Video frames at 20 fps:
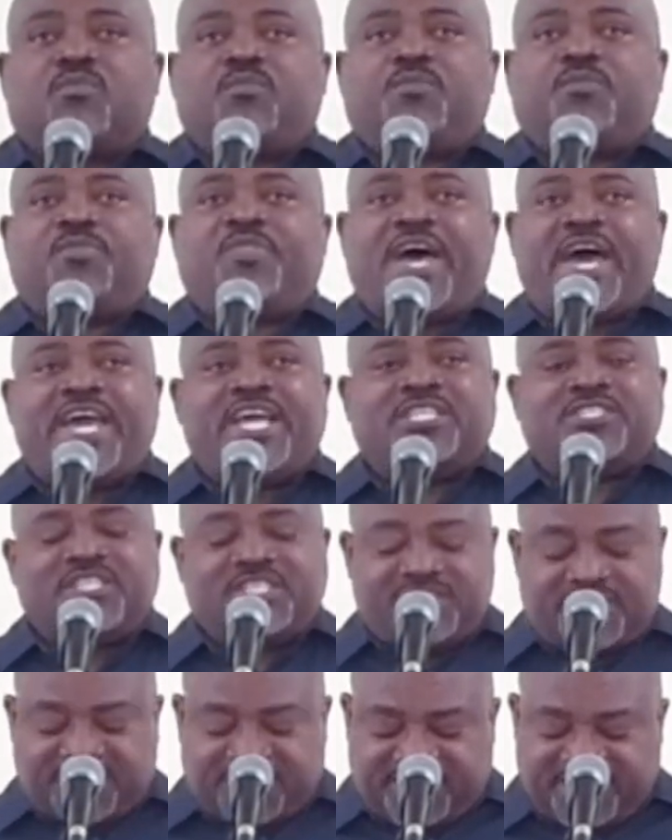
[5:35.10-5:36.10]
that is the
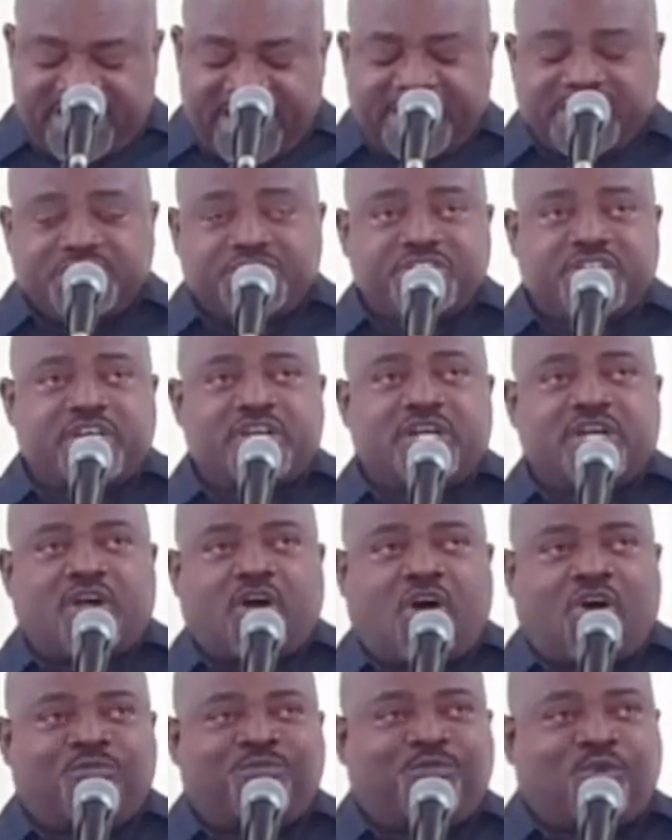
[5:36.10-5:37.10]
center
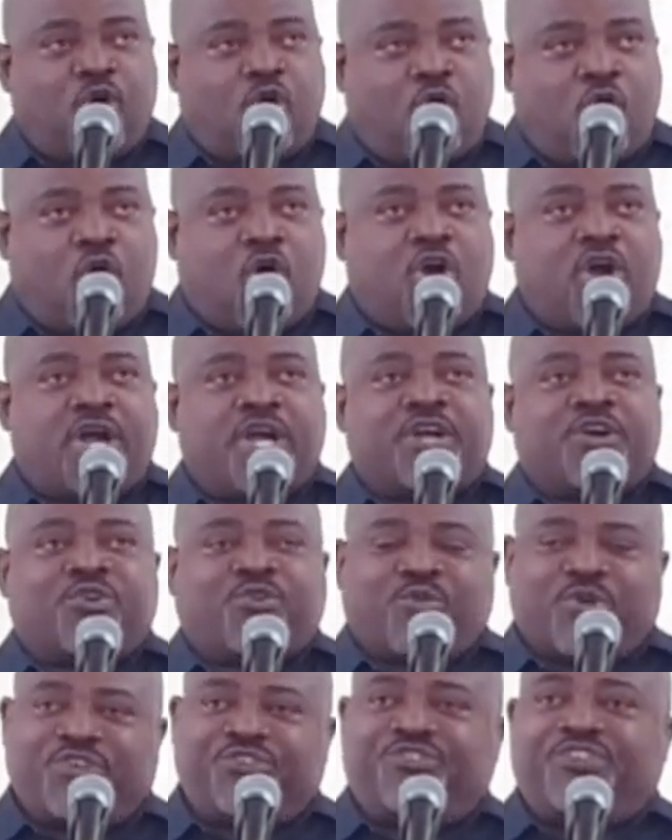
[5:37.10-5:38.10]
of our
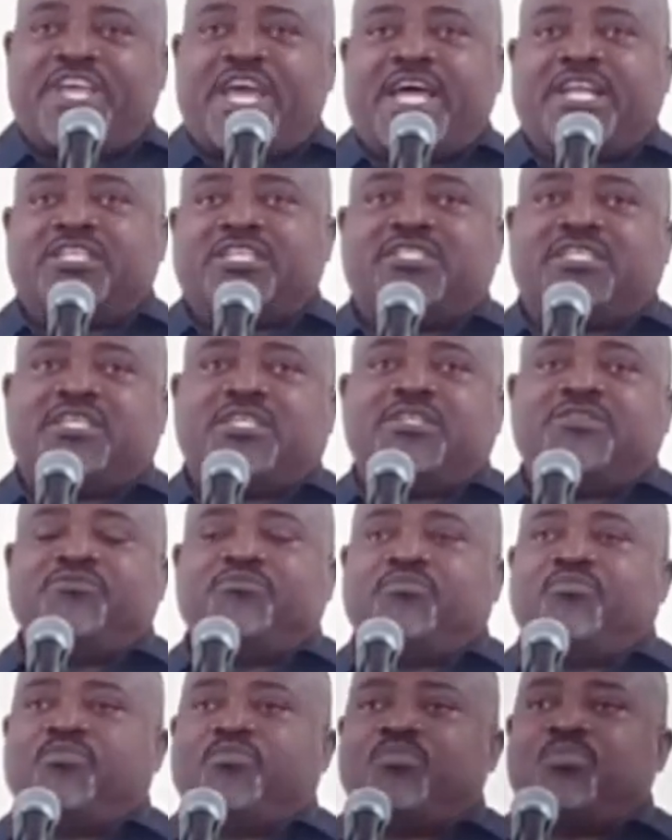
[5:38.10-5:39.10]
Christianity.
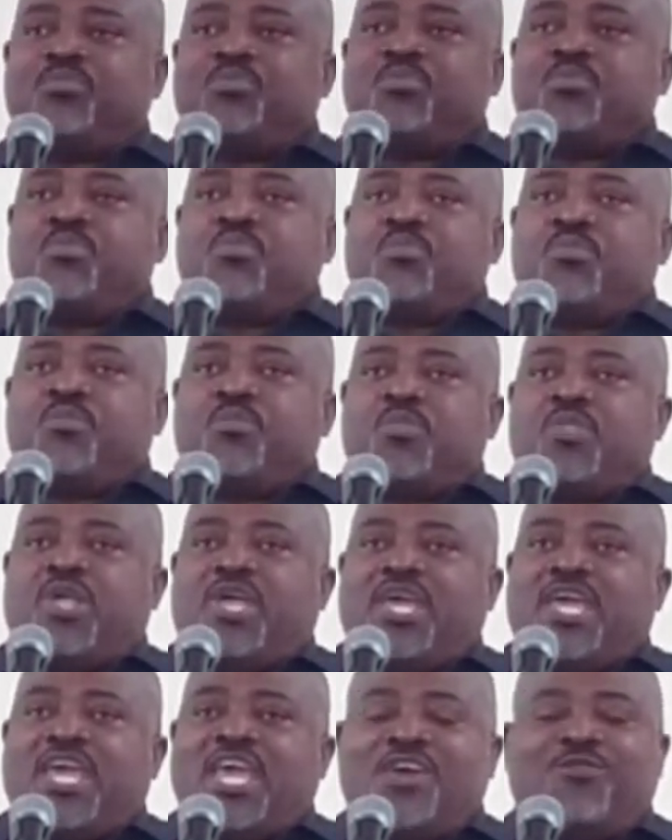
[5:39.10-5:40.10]

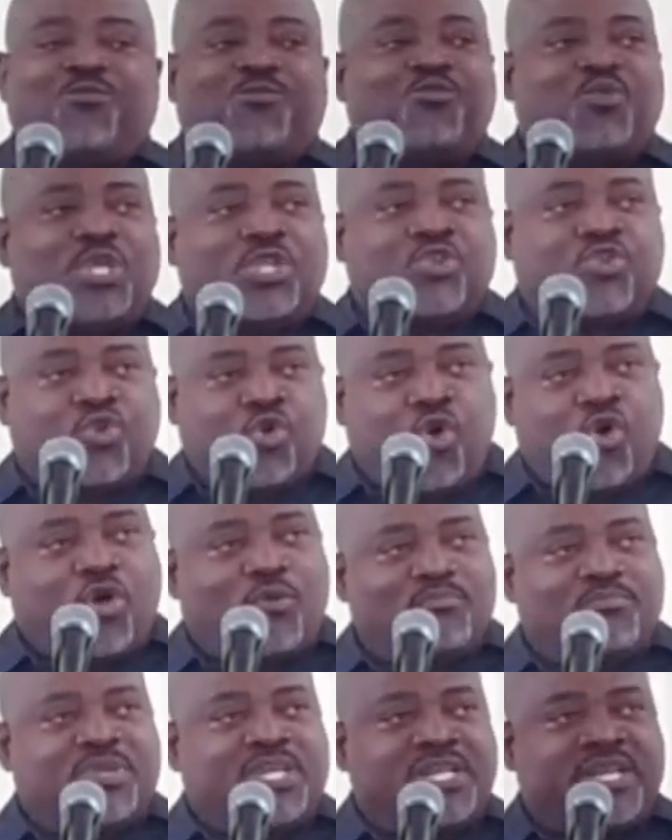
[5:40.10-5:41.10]
If we
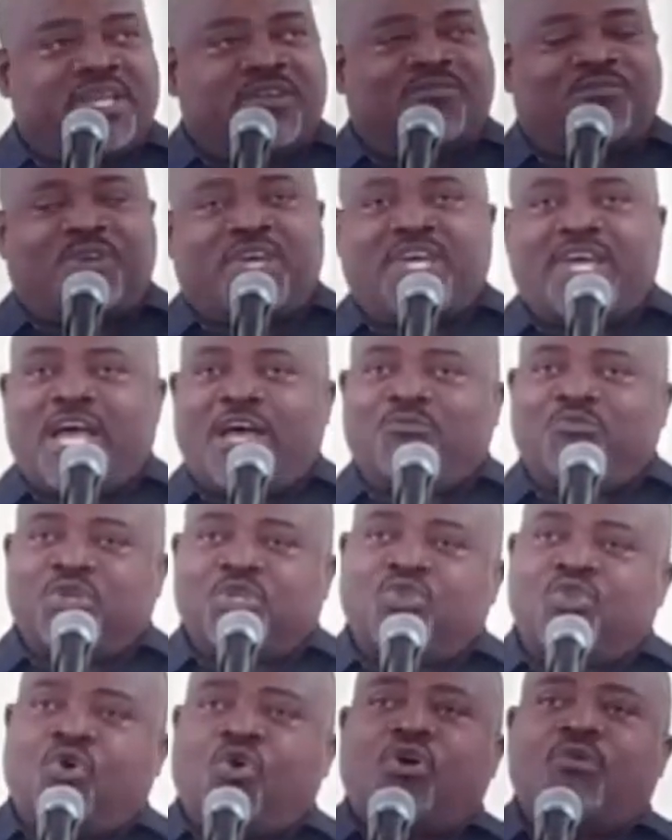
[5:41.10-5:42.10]
don't believe it and we
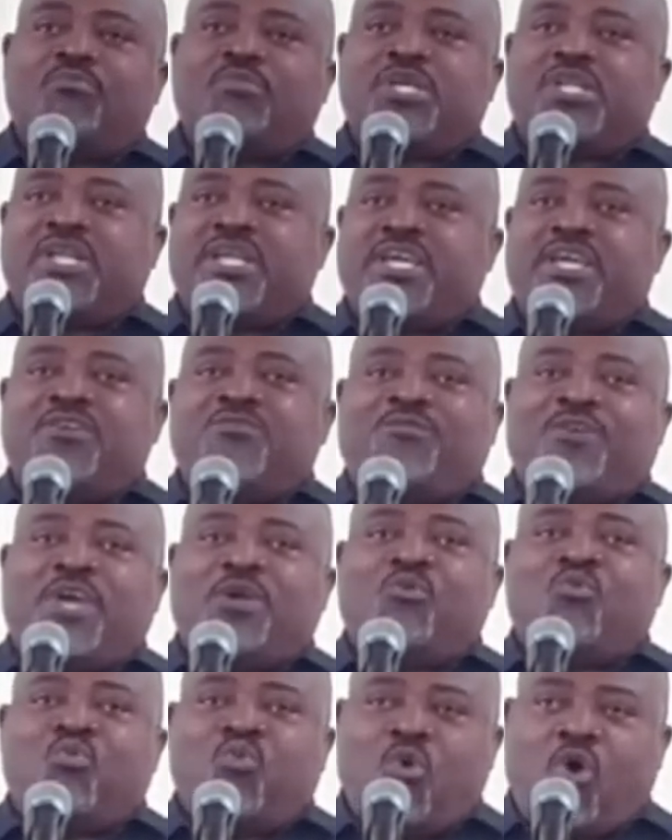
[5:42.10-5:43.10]
don't believe
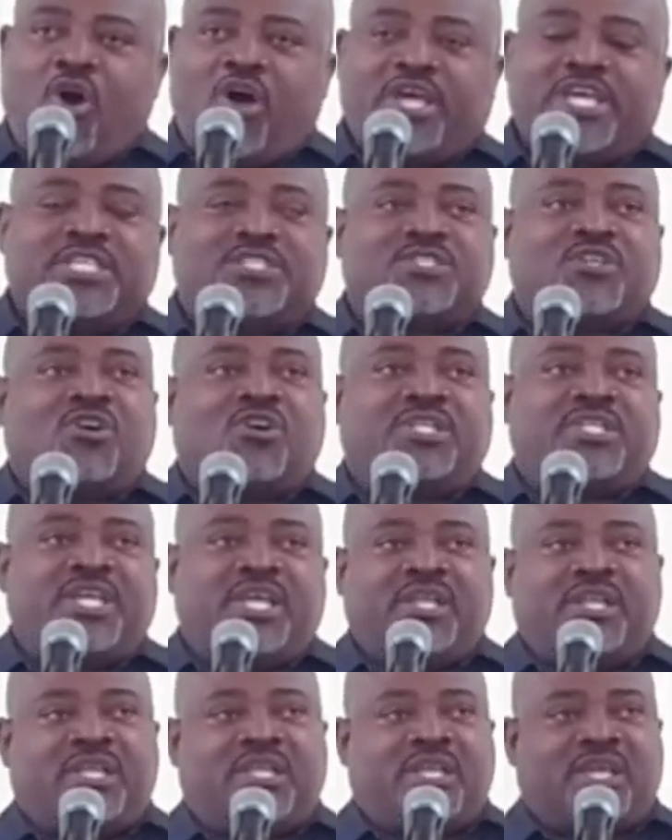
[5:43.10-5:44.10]
in what is
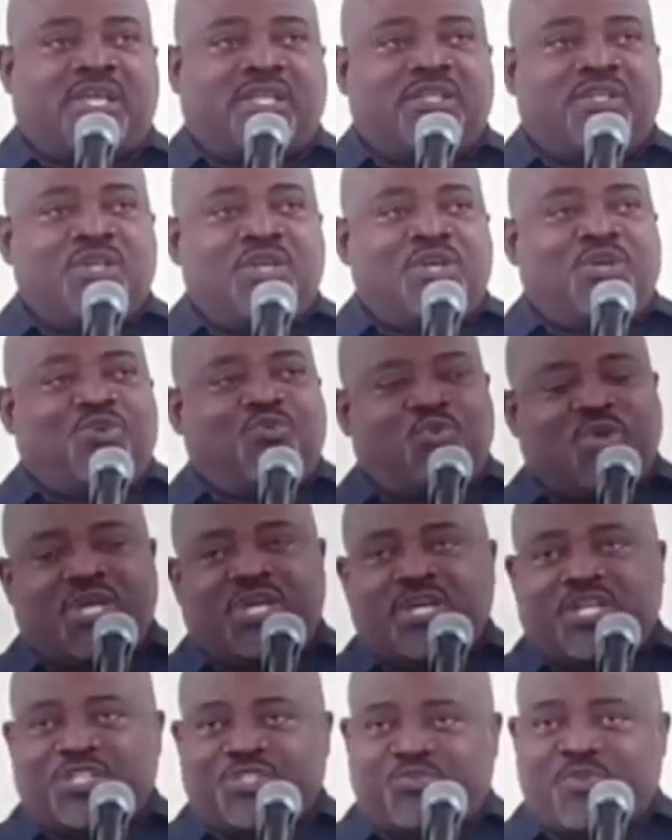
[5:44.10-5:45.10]
contained in it, we
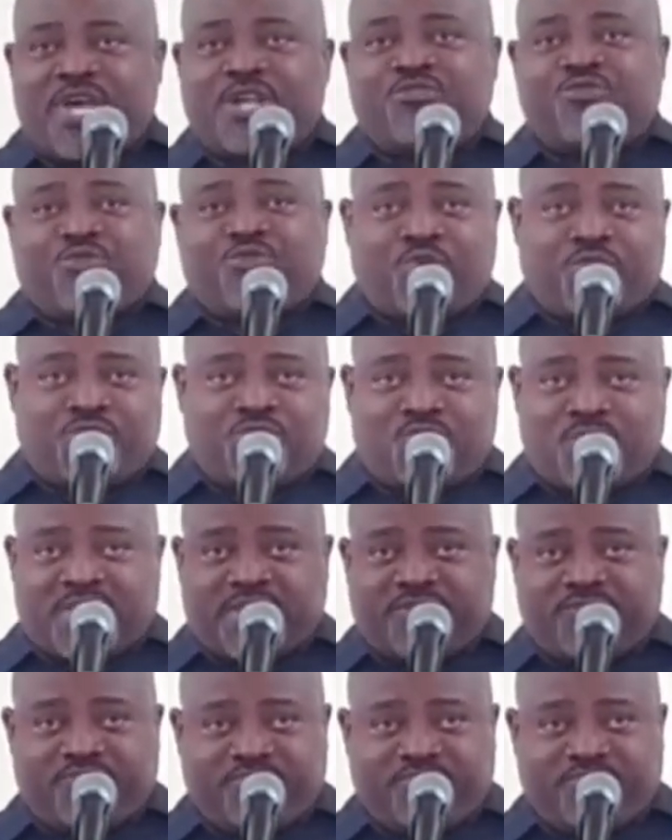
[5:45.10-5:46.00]
could as well throw it away.